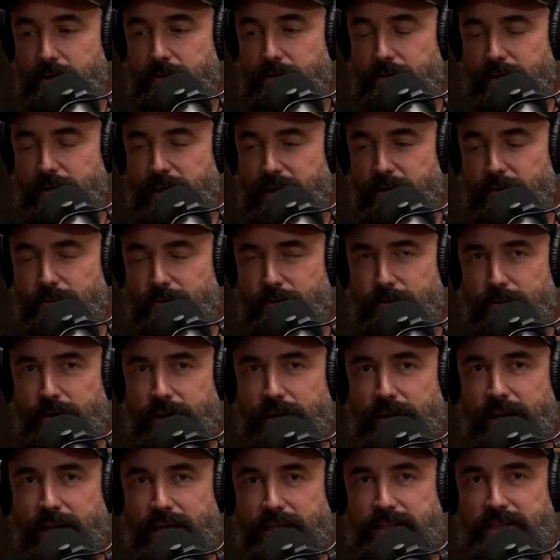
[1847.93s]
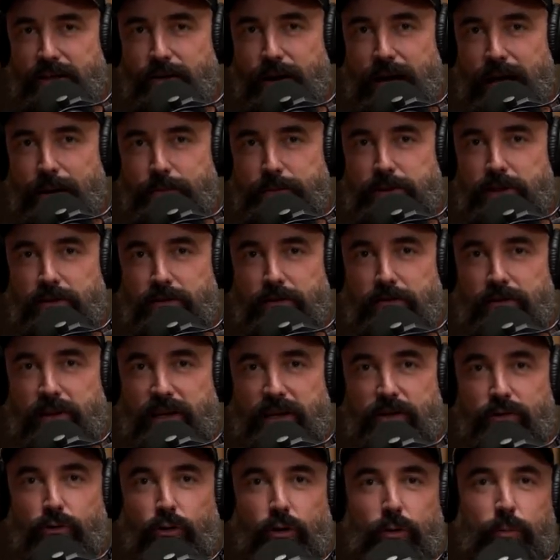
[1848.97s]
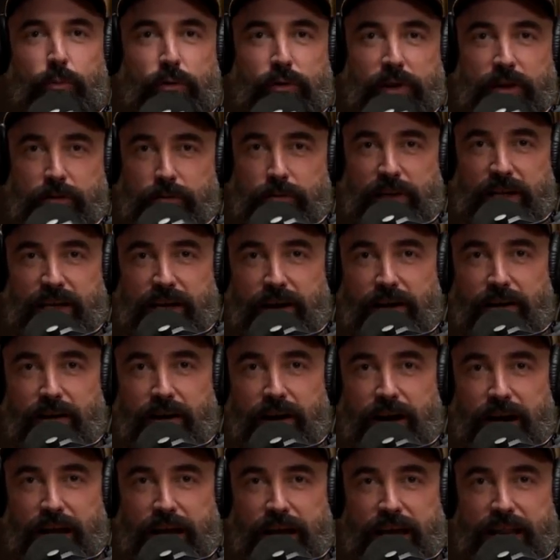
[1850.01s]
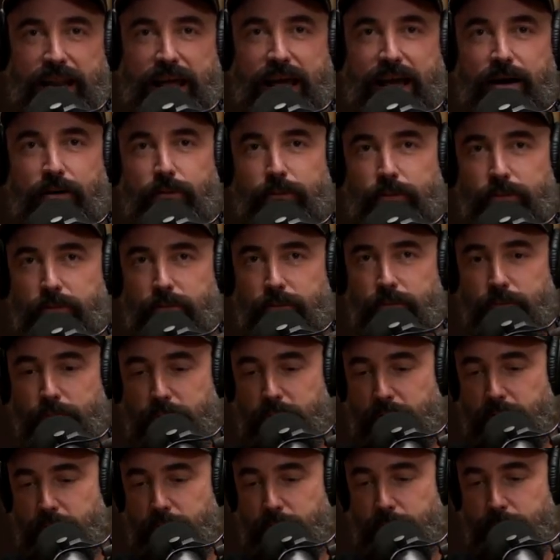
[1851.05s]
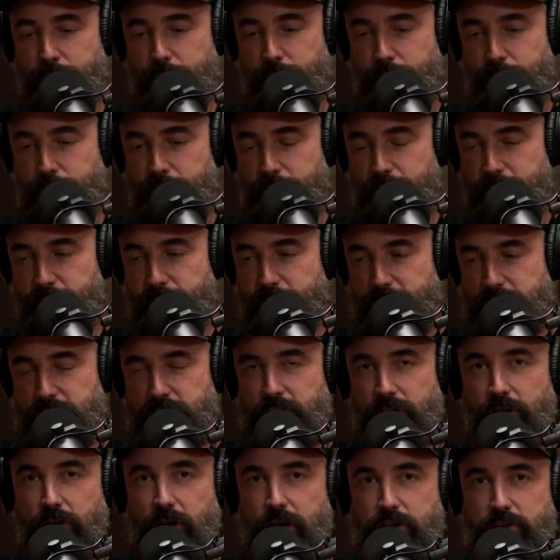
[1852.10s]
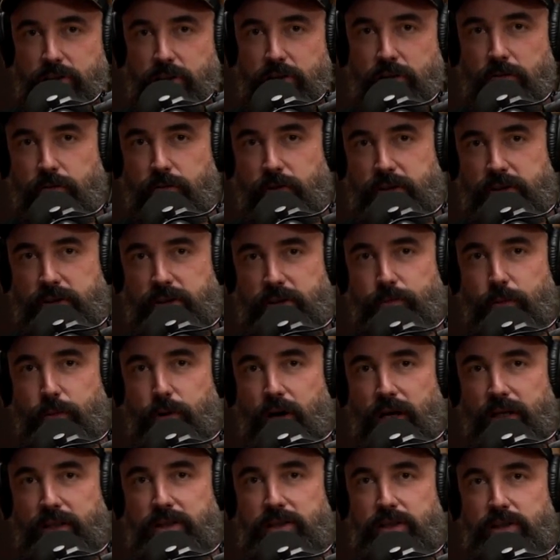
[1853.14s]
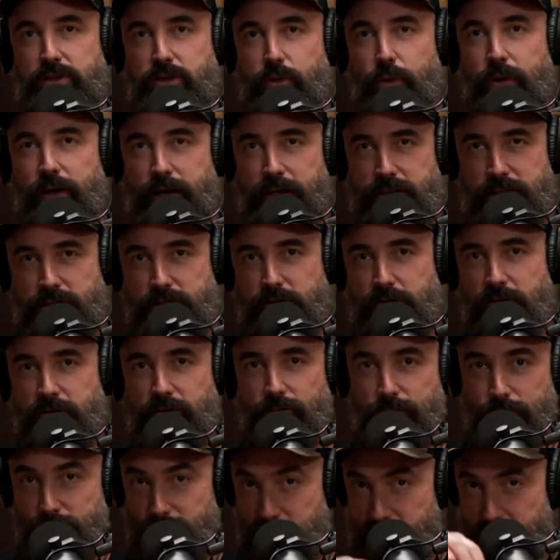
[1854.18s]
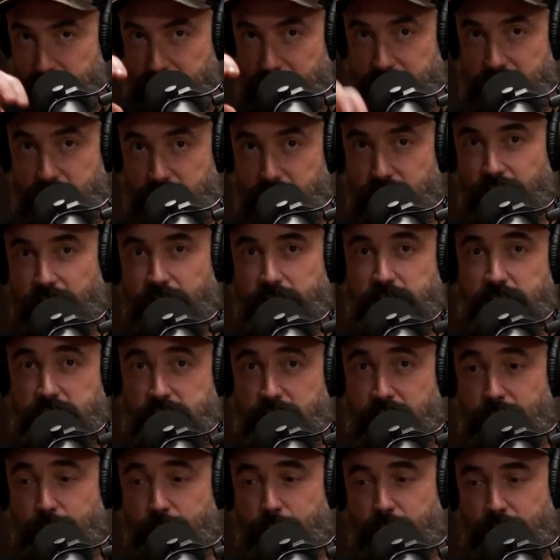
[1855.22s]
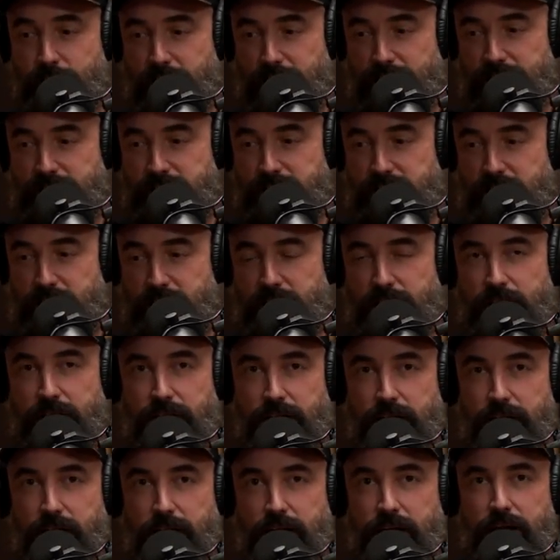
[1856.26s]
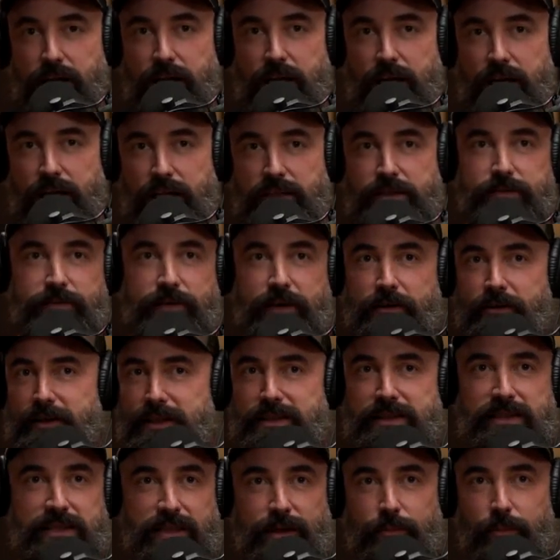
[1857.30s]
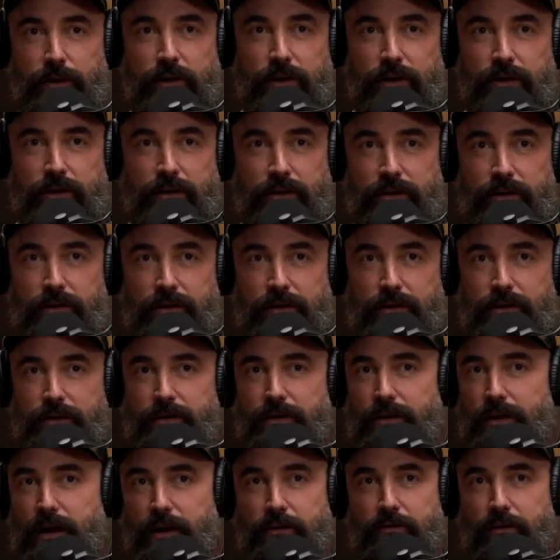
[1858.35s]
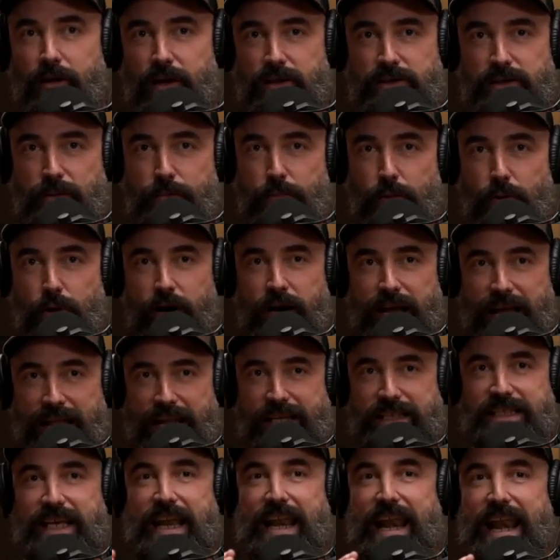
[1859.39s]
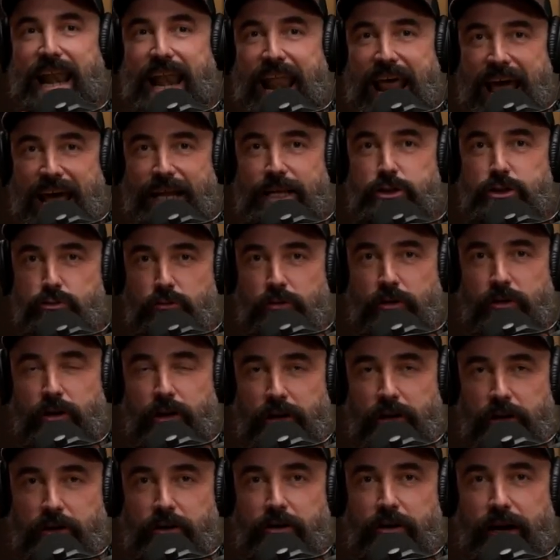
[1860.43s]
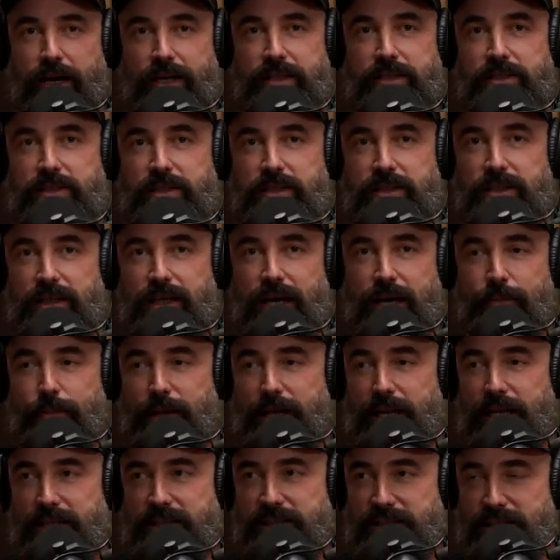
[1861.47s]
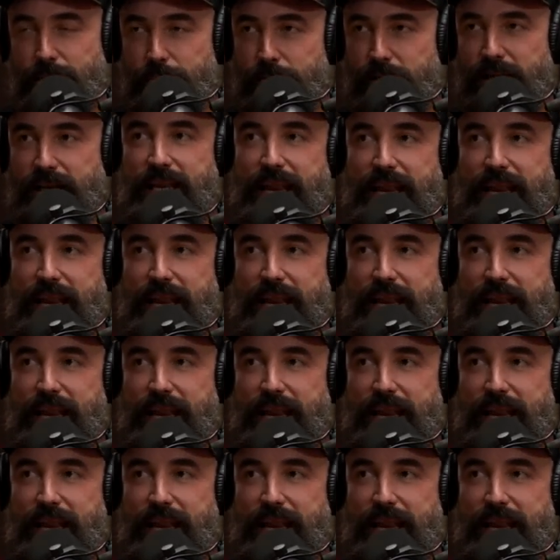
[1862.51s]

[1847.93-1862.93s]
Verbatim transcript: they don't realize how absolutely normal they really are and how their physiological response to external external stimulus is very similar across the board and it's a natural occurrence. I mean, it's something